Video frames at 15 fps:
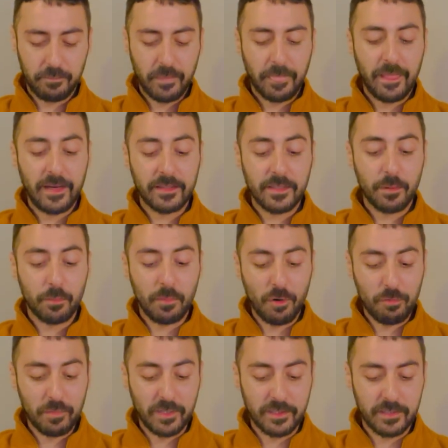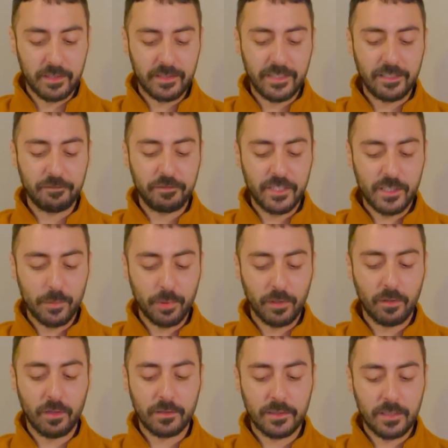At that moment, the invisible
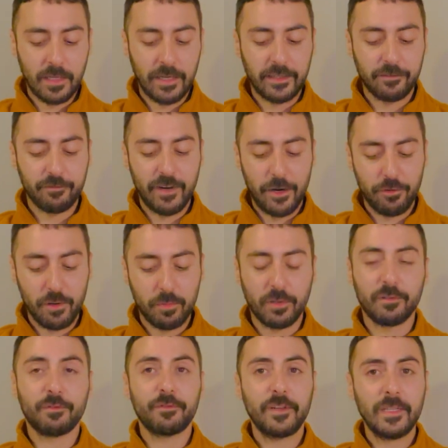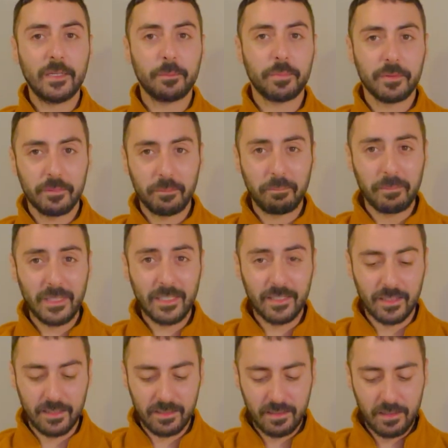underlying variable, Philip, me,
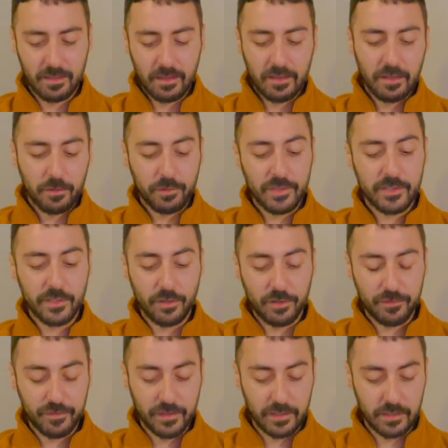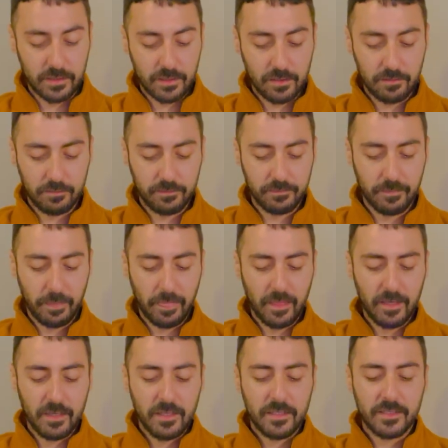resurfaced.
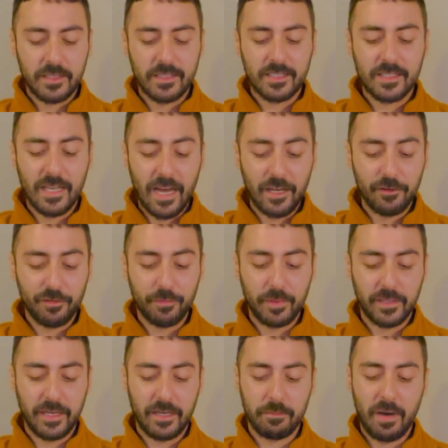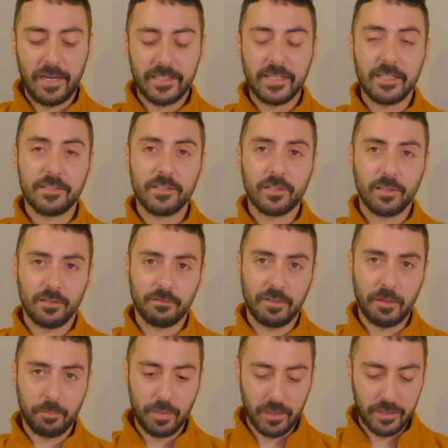Since life became identical
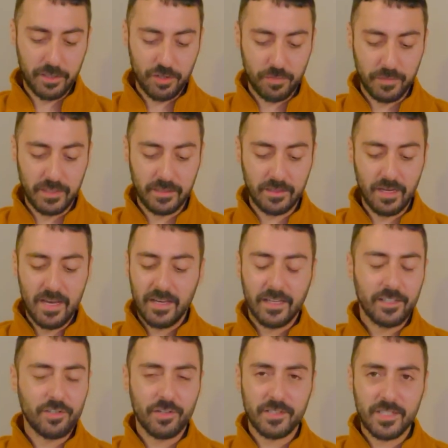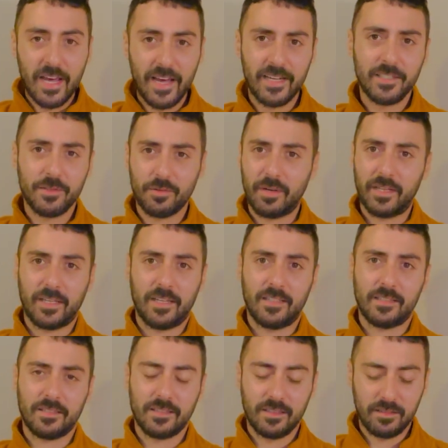with punishment, it just had to, I
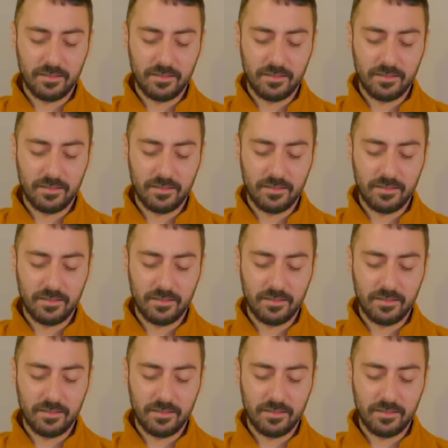guess.